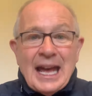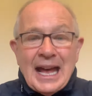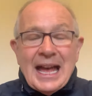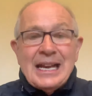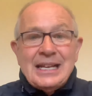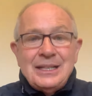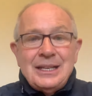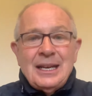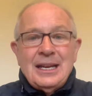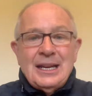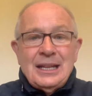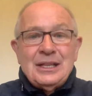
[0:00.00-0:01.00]
and
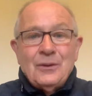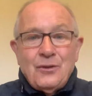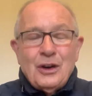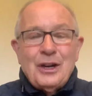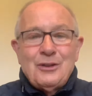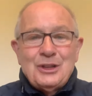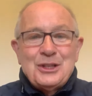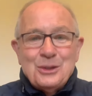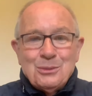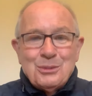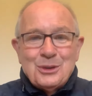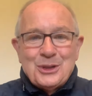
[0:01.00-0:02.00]
the virus
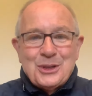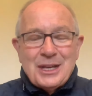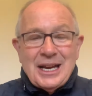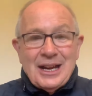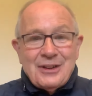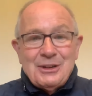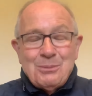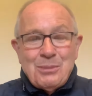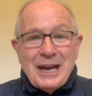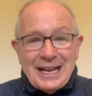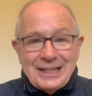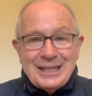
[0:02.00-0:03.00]
numbers are
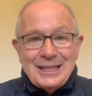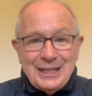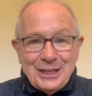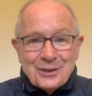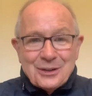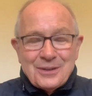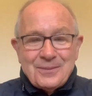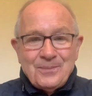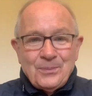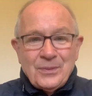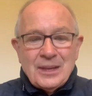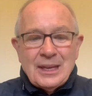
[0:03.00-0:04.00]
impacting here.
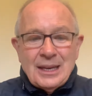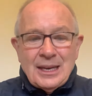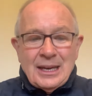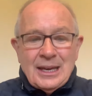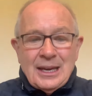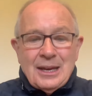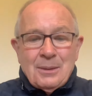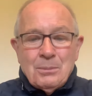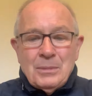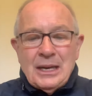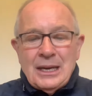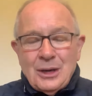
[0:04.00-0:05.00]

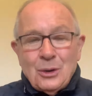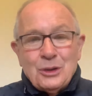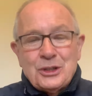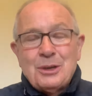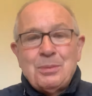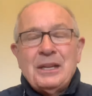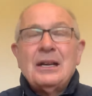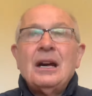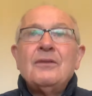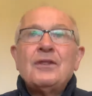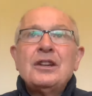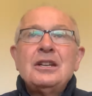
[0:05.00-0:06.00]
Ulster,
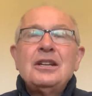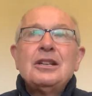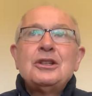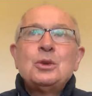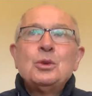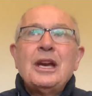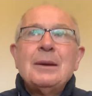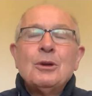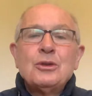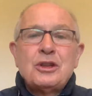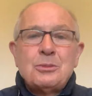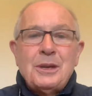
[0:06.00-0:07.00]
on Friday night, there's two games,
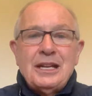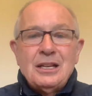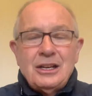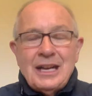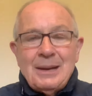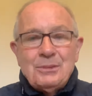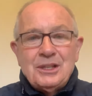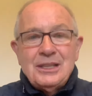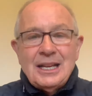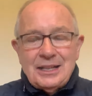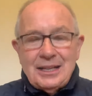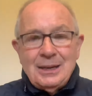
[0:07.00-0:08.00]
Ulster playing Northampton.
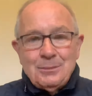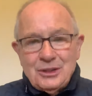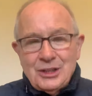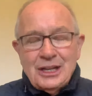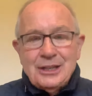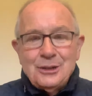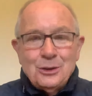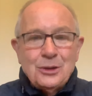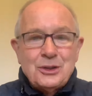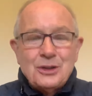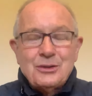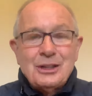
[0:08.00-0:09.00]
That game is on in
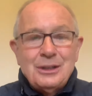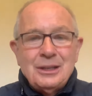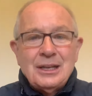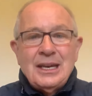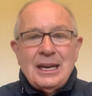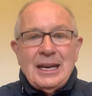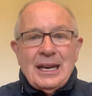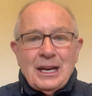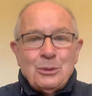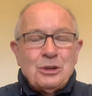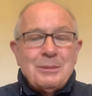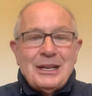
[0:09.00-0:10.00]
Ulster, and I
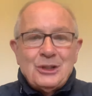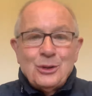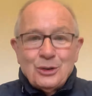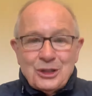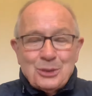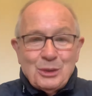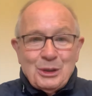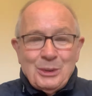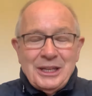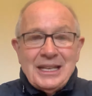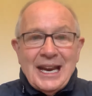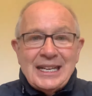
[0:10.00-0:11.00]
would imagine Ulster will
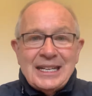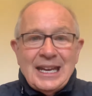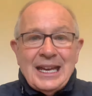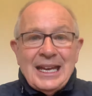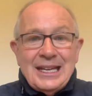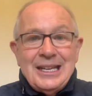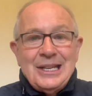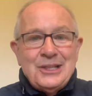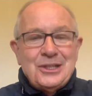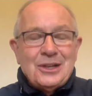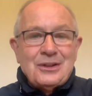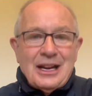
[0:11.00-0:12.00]
win that.
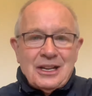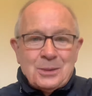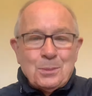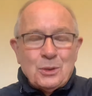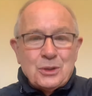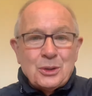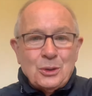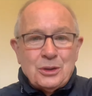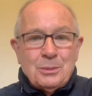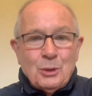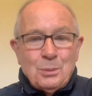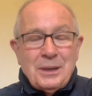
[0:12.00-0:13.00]
Leinster are supposed to go to
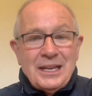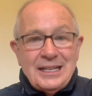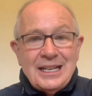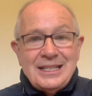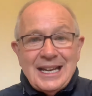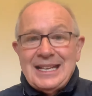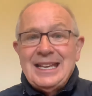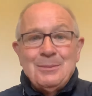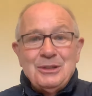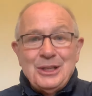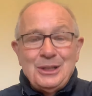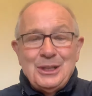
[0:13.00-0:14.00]
Montpellier. That game
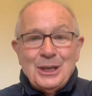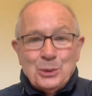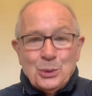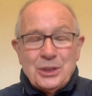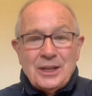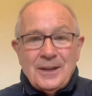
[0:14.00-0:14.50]
is in doubt.